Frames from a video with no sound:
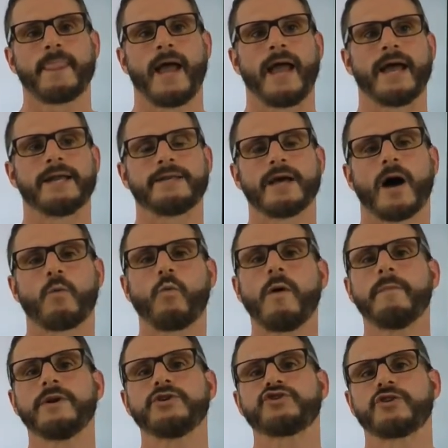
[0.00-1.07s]
And
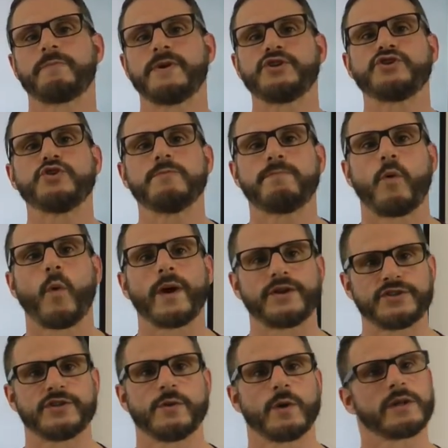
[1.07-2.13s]
women should be
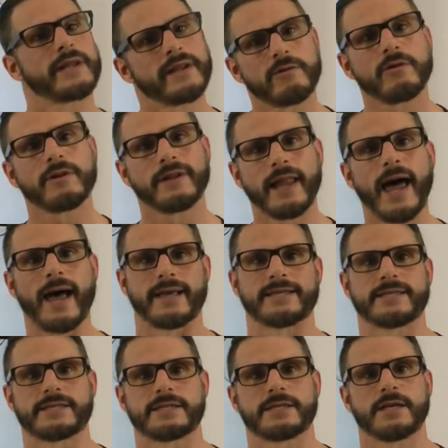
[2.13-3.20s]
2.2, a little
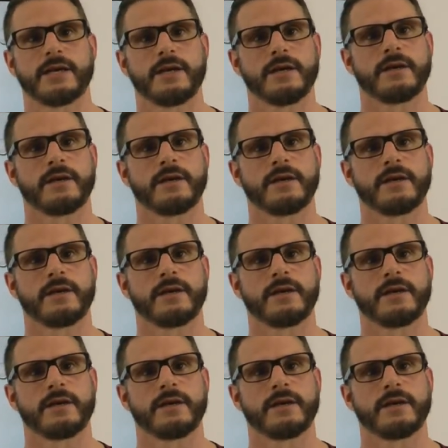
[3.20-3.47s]
less.